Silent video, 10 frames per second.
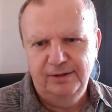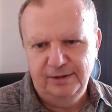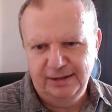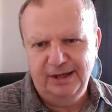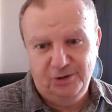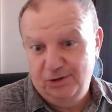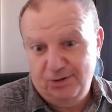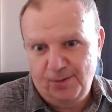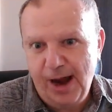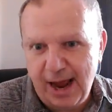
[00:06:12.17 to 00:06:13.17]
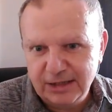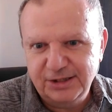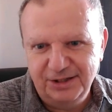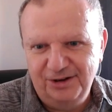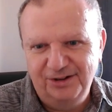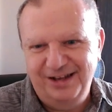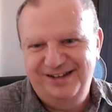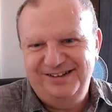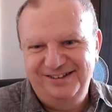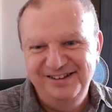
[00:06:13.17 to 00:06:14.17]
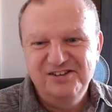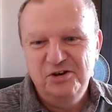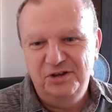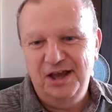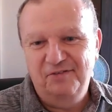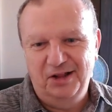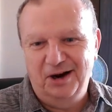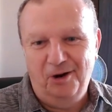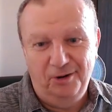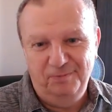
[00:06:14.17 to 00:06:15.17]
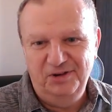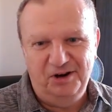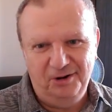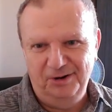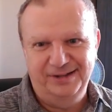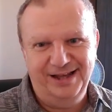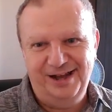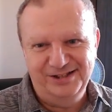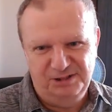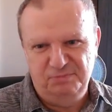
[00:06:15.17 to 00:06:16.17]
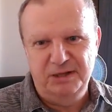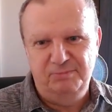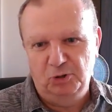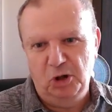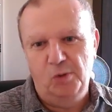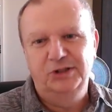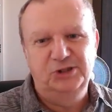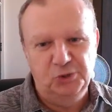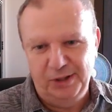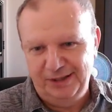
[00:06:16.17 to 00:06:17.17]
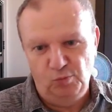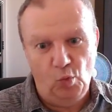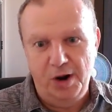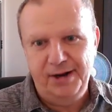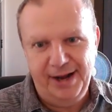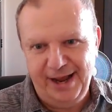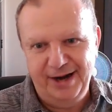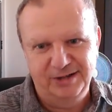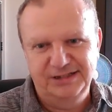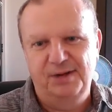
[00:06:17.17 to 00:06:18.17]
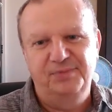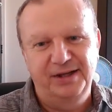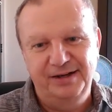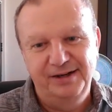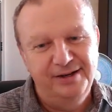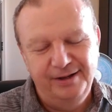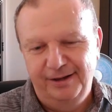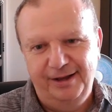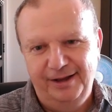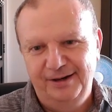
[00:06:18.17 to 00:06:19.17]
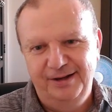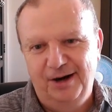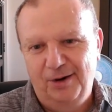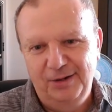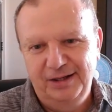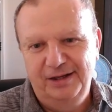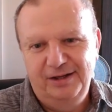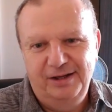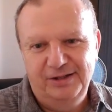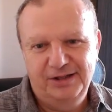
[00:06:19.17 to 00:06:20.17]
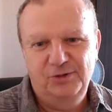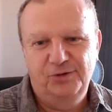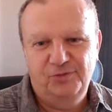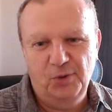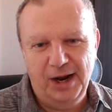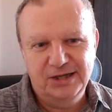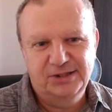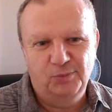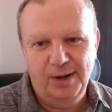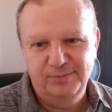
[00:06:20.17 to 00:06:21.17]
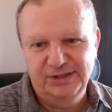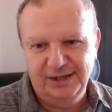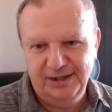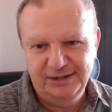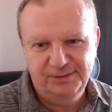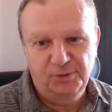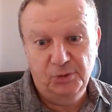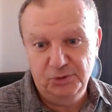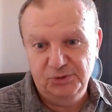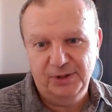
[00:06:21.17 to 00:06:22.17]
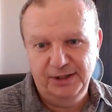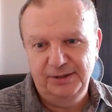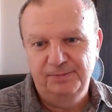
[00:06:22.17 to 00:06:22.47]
Like it could have crashed. Like you have like 100,000 people going to it in one day or something, and it could have crashed the website, I suppose, right?